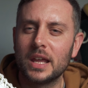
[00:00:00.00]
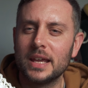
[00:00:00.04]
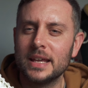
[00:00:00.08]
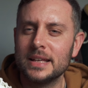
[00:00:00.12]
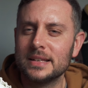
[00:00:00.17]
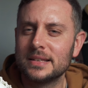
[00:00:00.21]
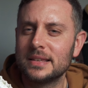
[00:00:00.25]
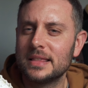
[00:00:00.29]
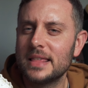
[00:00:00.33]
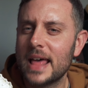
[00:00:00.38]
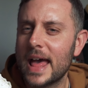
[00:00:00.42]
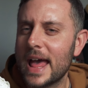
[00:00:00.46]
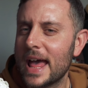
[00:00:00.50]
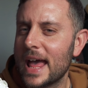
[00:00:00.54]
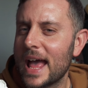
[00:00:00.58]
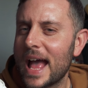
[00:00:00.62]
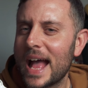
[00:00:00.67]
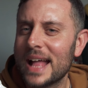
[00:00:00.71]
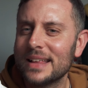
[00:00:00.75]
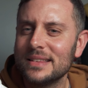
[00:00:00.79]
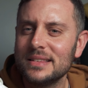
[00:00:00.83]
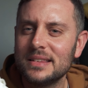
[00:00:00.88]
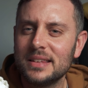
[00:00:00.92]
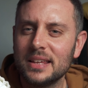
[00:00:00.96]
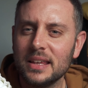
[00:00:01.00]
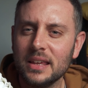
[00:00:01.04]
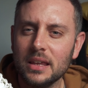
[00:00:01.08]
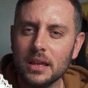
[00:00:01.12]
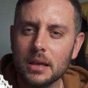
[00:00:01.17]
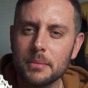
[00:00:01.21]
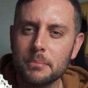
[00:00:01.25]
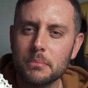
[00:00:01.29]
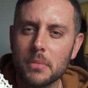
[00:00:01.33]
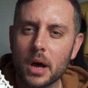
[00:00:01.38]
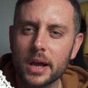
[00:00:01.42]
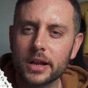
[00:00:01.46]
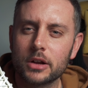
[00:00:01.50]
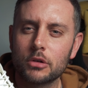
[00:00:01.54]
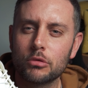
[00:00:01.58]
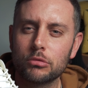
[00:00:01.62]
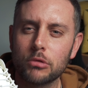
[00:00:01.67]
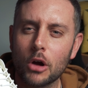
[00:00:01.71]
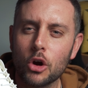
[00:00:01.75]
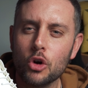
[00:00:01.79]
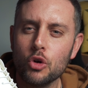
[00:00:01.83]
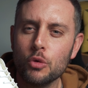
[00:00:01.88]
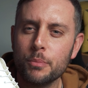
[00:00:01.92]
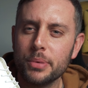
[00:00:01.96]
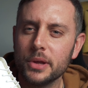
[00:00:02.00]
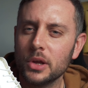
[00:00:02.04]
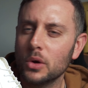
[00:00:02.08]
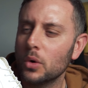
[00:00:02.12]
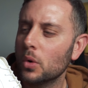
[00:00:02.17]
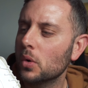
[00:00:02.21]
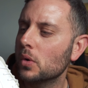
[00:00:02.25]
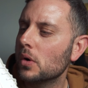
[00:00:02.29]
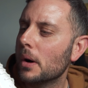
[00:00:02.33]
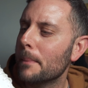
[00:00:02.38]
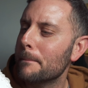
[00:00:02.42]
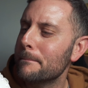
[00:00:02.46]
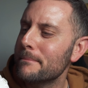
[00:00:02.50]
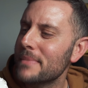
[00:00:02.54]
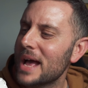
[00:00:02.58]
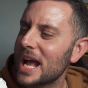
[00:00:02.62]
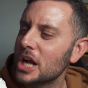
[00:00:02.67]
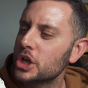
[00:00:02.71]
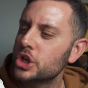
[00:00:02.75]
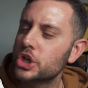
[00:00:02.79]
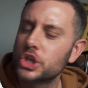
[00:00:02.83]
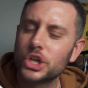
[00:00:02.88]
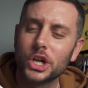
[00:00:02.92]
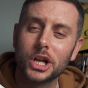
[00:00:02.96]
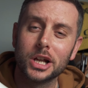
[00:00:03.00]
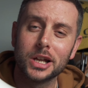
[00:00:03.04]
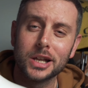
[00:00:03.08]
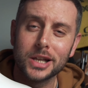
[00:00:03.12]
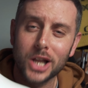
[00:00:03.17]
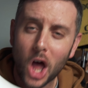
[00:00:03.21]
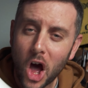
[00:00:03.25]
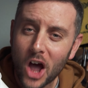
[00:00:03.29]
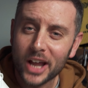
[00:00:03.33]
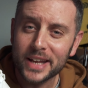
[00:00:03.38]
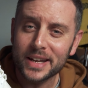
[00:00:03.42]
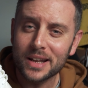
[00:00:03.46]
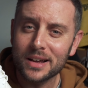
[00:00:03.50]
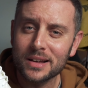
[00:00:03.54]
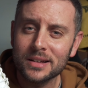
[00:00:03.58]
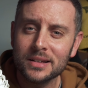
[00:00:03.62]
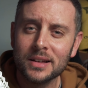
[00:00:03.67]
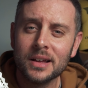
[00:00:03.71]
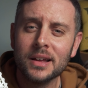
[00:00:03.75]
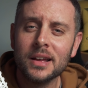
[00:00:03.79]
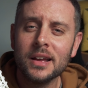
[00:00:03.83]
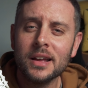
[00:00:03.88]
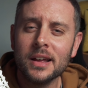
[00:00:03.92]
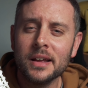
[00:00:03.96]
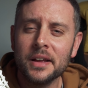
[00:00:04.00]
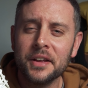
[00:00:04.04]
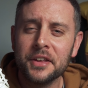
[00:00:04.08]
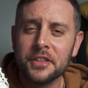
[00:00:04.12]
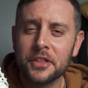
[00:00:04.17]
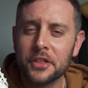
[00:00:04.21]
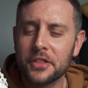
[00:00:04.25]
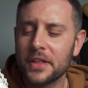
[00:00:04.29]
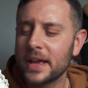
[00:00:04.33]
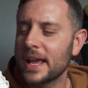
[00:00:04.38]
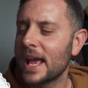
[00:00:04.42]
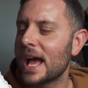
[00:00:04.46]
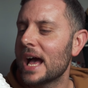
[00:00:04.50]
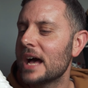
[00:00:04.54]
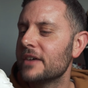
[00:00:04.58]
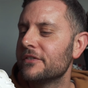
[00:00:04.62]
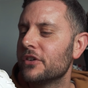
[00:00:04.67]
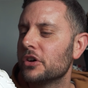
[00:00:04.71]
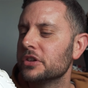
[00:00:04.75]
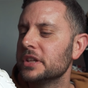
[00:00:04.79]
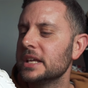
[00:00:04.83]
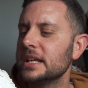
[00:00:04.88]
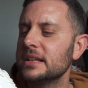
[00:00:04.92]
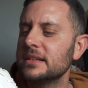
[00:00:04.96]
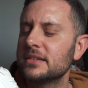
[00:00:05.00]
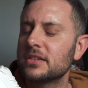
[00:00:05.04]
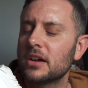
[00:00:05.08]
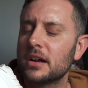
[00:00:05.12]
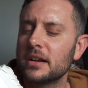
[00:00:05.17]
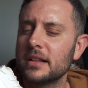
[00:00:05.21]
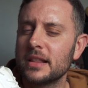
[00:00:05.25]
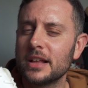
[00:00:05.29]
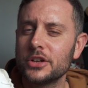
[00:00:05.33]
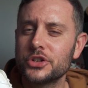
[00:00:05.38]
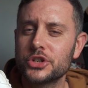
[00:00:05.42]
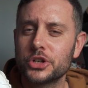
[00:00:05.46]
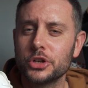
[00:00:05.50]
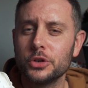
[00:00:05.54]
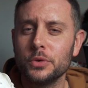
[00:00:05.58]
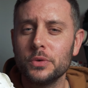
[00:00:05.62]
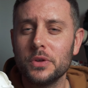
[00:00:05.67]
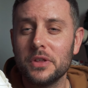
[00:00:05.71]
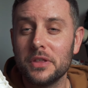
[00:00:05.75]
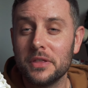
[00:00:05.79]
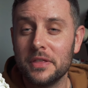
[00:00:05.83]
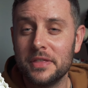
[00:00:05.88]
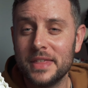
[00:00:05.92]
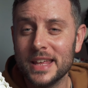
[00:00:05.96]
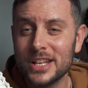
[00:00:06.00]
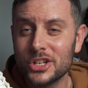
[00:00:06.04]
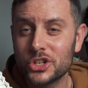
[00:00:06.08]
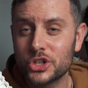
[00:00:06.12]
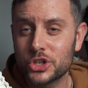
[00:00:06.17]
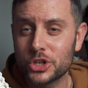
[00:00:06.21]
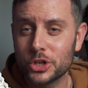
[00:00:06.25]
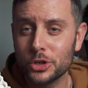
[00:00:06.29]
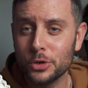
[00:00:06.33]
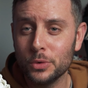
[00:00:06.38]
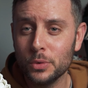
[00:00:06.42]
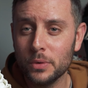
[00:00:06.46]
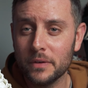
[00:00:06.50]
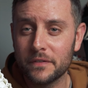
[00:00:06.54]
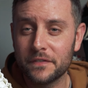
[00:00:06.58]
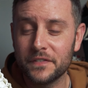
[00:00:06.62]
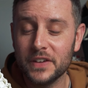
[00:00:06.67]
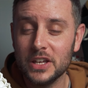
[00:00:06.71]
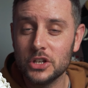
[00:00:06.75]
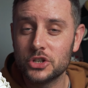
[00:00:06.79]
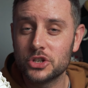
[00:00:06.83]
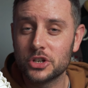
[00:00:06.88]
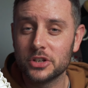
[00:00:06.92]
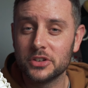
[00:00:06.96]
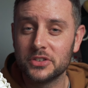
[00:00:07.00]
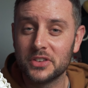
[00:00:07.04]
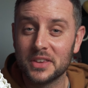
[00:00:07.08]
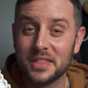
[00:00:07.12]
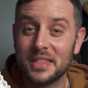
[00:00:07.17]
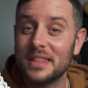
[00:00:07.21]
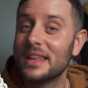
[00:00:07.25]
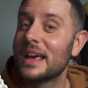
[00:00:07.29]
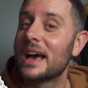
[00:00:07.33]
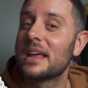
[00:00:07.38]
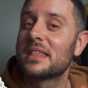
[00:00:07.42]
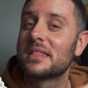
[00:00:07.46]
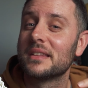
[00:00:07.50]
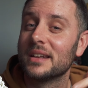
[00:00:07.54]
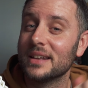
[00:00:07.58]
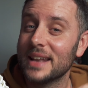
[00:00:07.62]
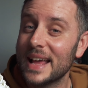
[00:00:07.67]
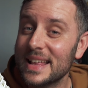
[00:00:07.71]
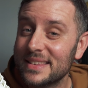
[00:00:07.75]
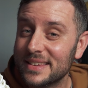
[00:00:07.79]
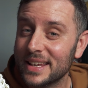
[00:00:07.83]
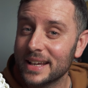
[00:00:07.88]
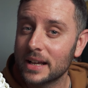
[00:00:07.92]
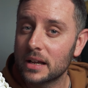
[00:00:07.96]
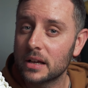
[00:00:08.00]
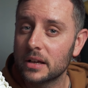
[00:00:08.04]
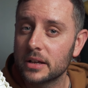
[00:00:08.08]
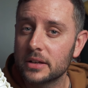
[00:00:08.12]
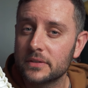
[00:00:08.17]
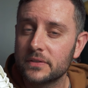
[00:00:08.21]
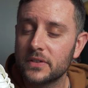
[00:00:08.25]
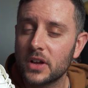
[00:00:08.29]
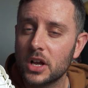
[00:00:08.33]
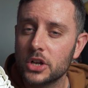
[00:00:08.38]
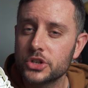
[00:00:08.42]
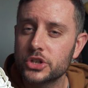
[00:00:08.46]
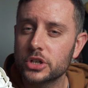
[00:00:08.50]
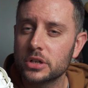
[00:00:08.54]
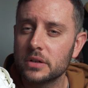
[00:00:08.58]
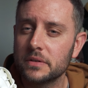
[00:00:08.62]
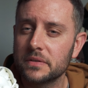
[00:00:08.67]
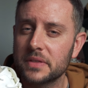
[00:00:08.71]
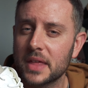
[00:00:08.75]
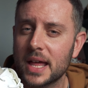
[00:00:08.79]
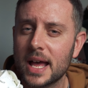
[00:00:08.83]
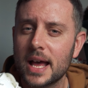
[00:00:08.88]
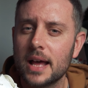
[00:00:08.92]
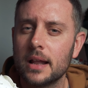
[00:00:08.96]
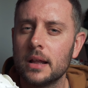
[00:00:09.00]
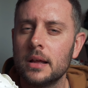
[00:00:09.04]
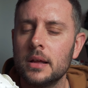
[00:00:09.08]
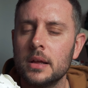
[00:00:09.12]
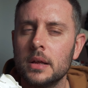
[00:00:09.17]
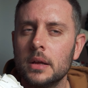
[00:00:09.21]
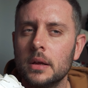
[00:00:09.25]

It's their antimicrobial mesh liner that they have on the inside of their shoe. This shoe features the athletic version of that.